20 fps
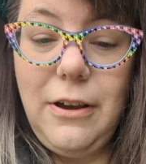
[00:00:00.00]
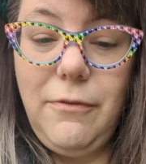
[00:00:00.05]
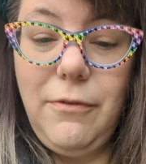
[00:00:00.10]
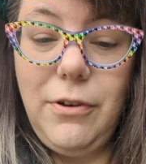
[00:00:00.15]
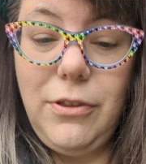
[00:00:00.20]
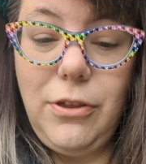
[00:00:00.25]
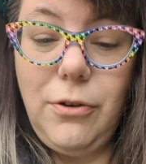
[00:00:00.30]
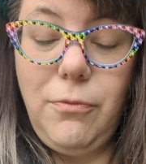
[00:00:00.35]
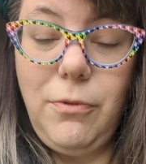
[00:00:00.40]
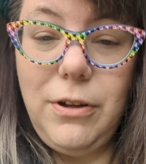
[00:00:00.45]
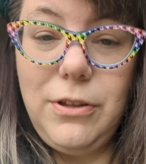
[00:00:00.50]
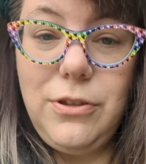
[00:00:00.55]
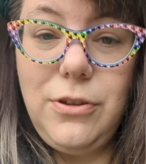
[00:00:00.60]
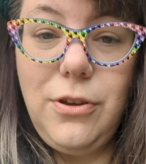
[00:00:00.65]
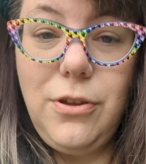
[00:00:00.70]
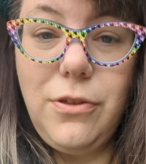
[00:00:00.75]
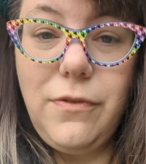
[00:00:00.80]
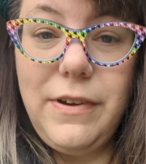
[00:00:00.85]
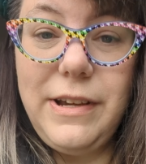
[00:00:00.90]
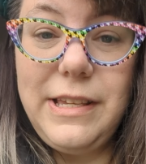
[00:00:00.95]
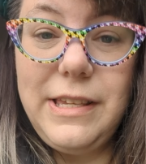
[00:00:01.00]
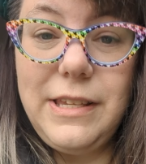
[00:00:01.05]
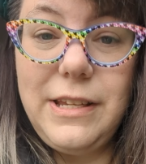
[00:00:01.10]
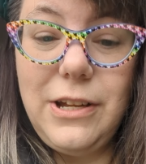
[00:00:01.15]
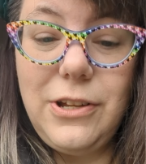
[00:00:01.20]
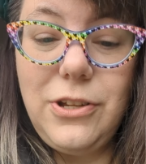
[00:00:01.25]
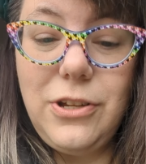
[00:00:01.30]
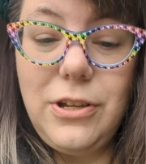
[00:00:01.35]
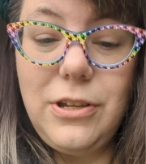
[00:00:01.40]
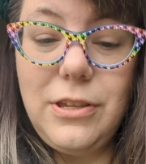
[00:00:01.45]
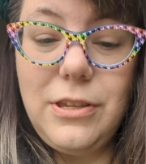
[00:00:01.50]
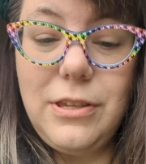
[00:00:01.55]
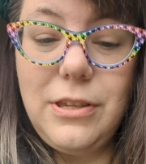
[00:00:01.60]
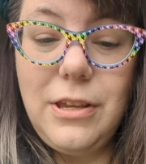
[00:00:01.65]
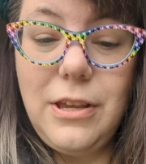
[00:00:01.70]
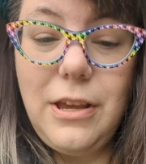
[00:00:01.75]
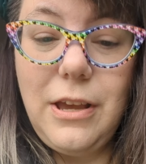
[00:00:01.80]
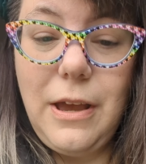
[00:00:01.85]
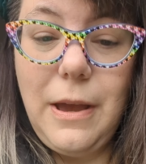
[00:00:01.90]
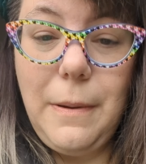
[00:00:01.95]
with the 1, 2, 3 stitches.
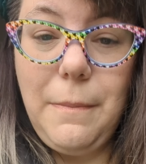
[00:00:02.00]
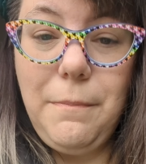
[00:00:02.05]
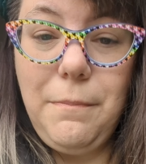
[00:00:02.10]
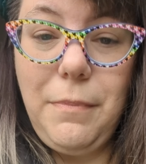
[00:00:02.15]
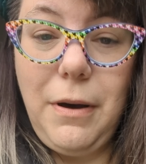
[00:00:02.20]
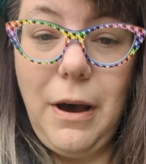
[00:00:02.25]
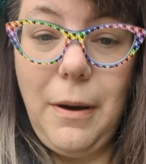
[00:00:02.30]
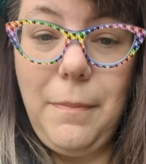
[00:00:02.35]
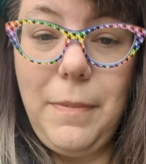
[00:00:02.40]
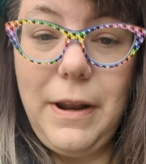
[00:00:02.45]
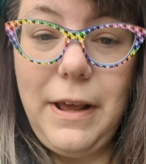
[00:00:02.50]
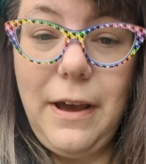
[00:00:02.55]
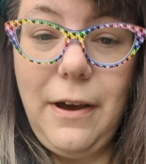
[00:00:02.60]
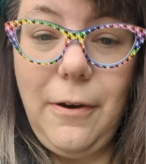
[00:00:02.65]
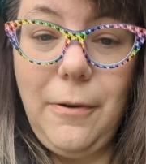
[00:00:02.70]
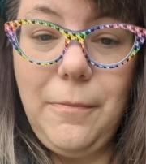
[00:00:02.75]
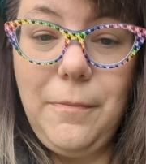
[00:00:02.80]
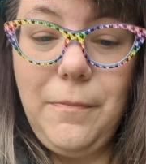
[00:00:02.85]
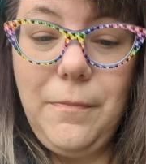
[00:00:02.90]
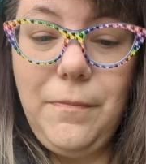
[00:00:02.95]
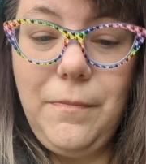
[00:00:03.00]
Pop it out.